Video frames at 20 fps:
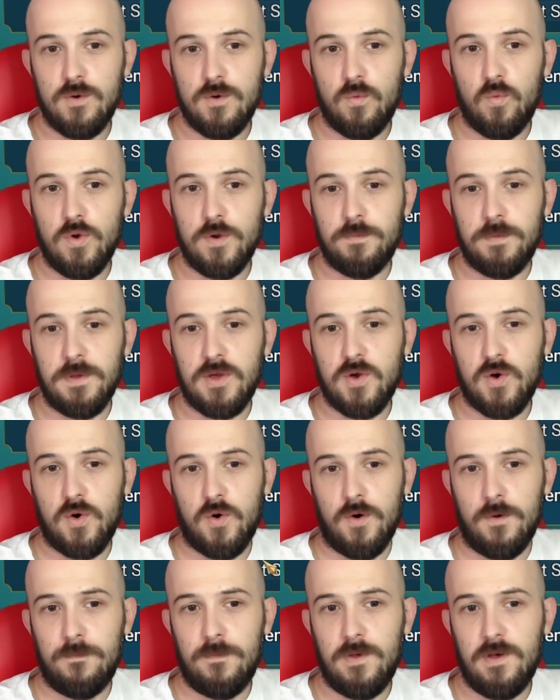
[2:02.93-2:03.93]
would
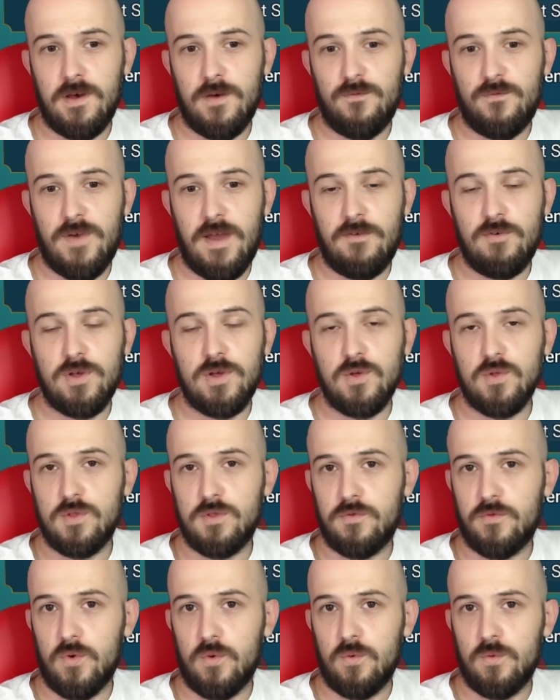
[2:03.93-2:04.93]
become a very
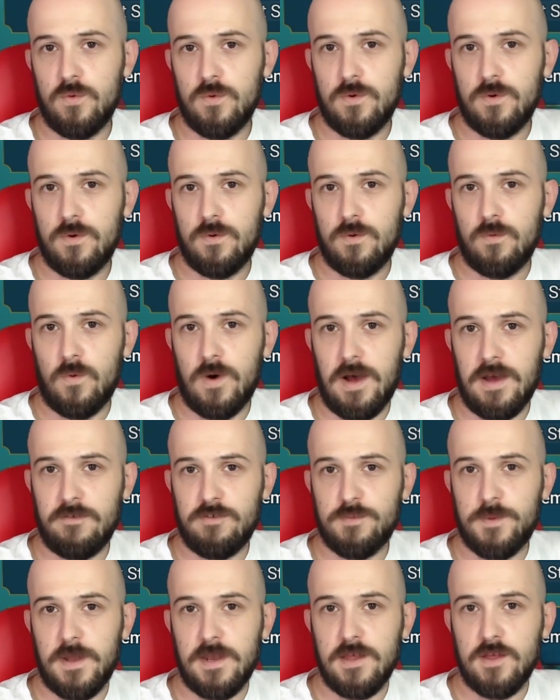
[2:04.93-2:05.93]
useful way of
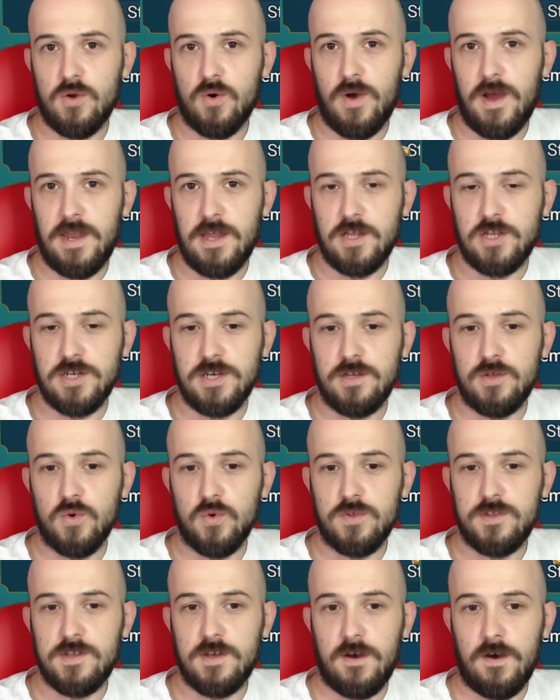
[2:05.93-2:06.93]
spending your energy and your
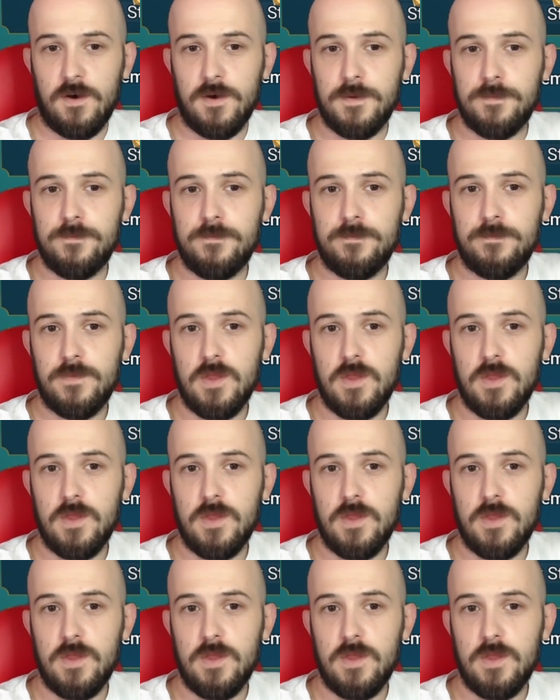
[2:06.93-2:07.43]
time.